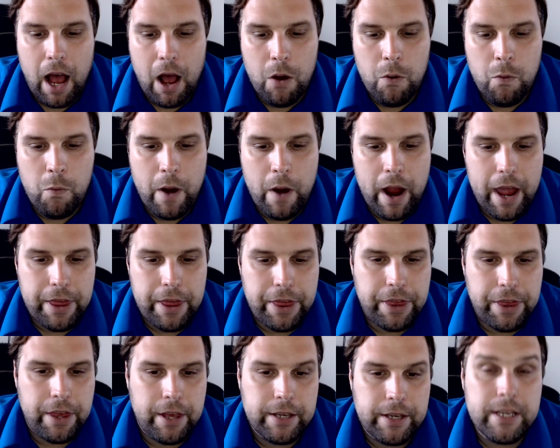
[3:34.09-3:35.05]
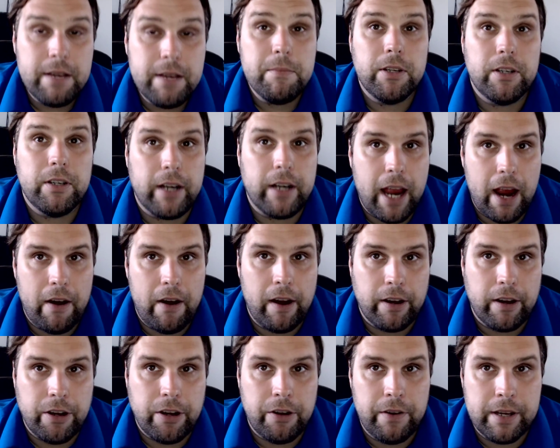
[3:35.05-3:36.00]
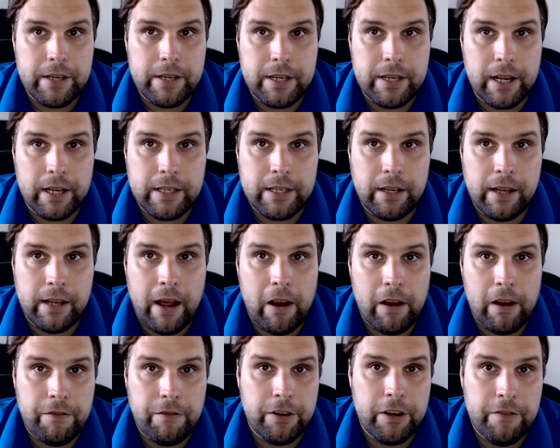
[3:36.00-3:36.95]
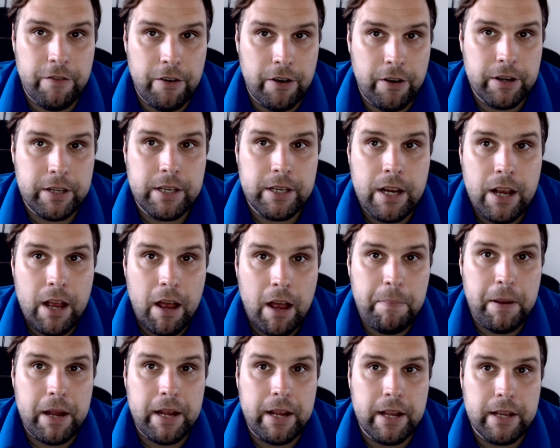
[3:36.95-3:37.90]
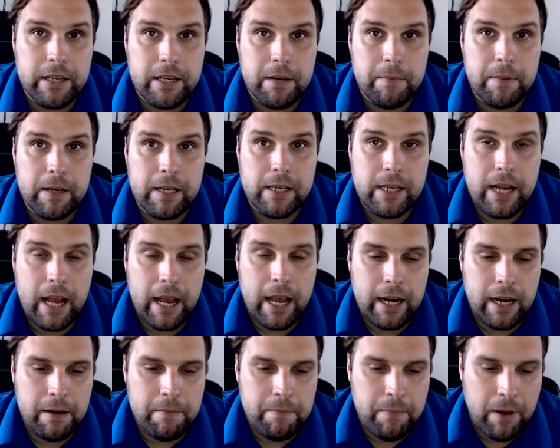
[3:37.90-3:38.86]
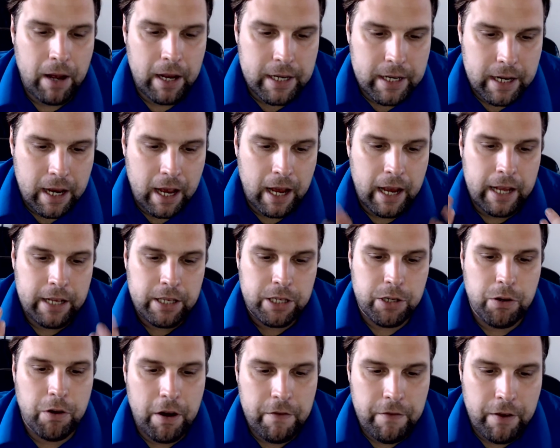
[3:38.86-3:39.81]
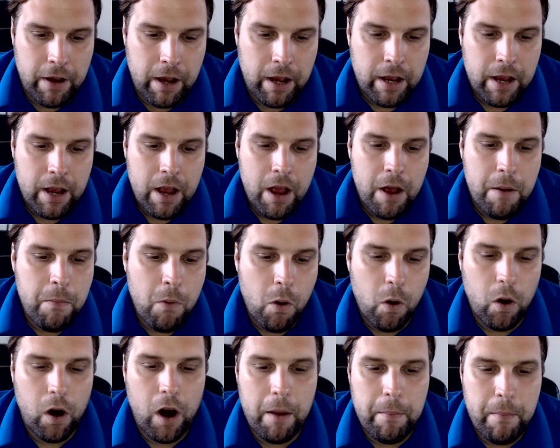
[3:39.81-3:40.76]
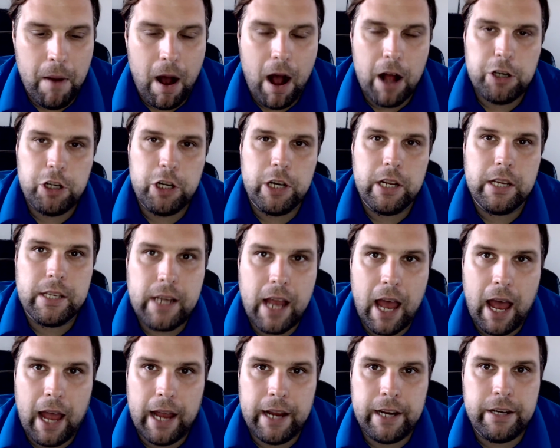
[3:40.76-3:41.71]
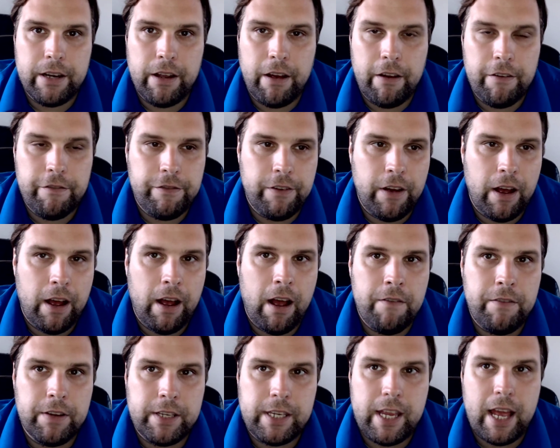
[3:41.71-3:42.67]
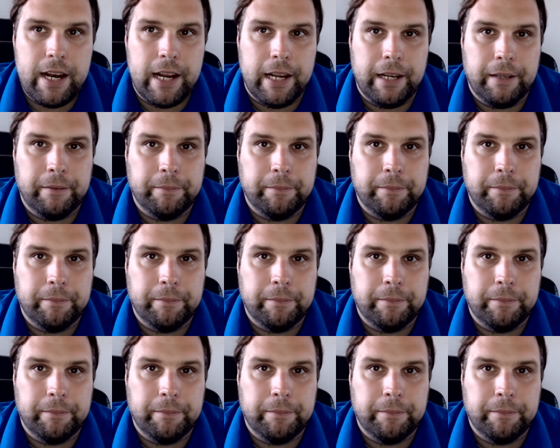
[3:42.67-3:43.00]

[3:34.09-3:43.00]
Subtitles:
with similar characteristics, allowing for diverse opinions to be stated, but in sort of a more homogeneous kind of a setting.